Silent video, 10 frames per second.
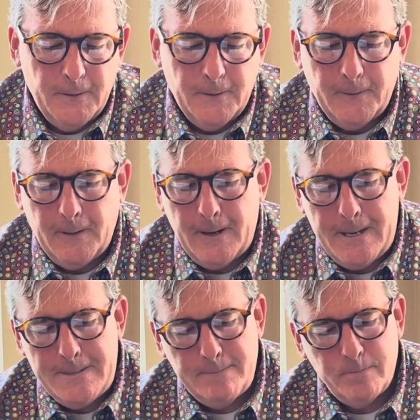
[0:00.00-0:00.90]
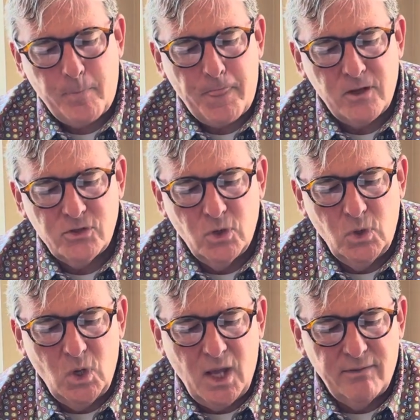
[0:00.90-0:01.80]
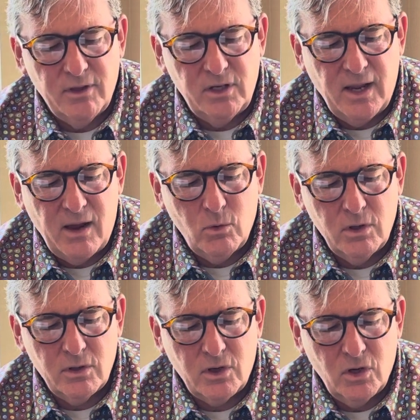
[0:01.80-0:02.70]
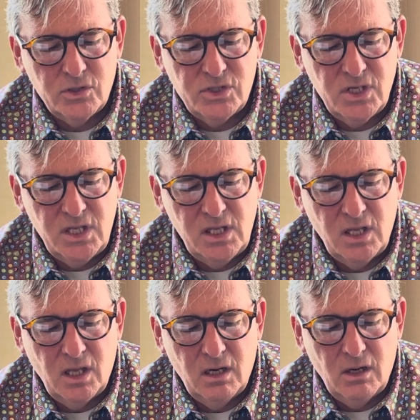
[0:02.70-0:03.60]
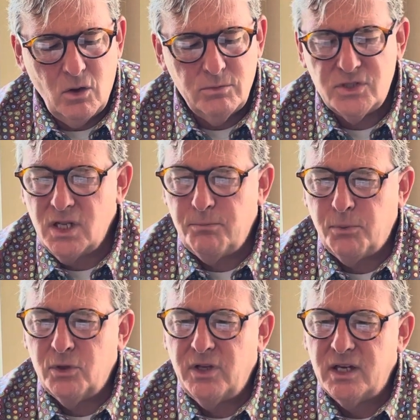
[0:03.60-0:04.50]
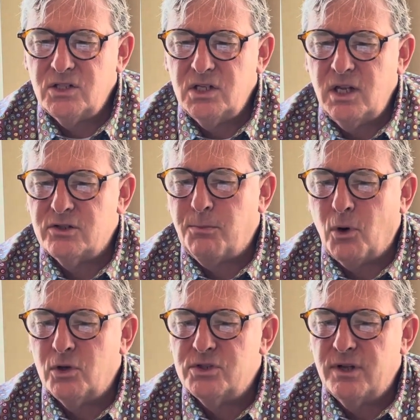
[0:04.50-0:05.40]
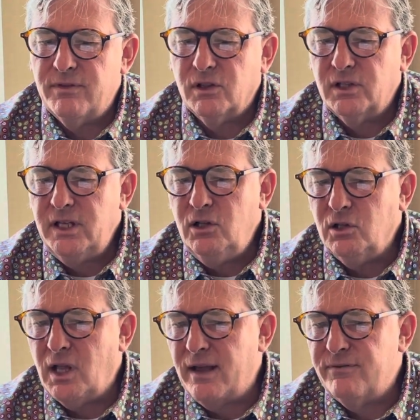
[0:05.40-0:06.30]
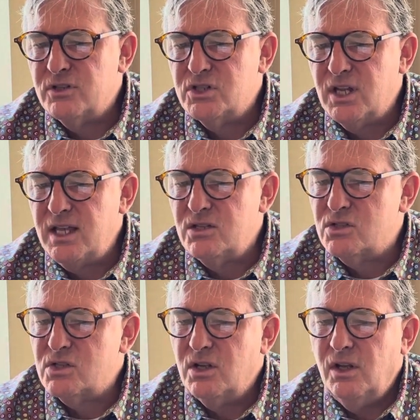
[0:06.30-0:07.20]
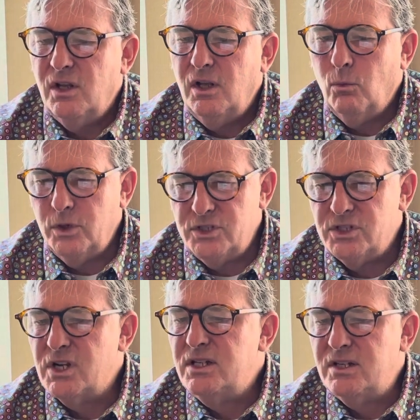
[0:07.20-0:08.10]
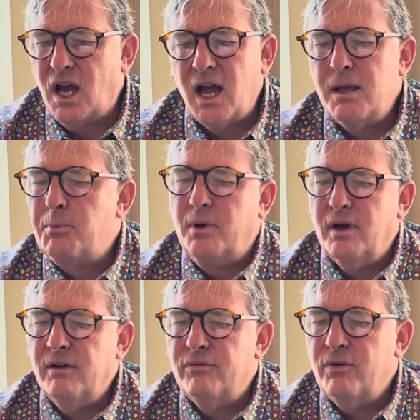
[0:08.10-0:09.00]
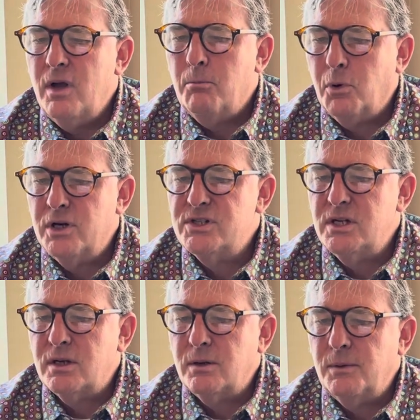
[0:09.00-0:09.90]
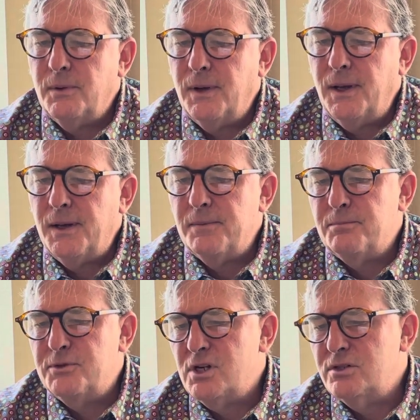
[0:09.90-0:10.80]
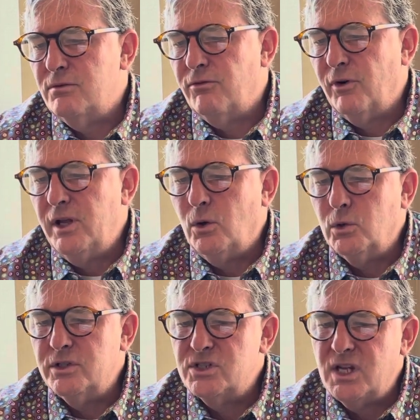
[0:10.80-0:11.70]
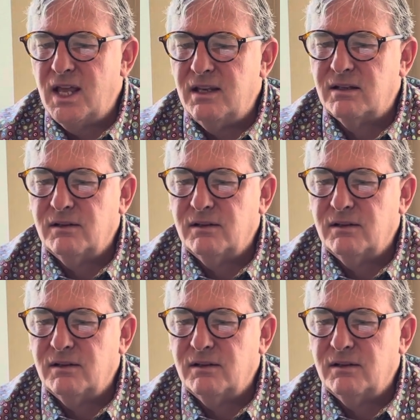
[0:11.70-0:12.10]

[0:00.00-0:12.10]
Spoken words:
All right. So you have the dower, courtesy, and homestead protection as a parts of the legal life estates, which is a type of present possession freehold estate.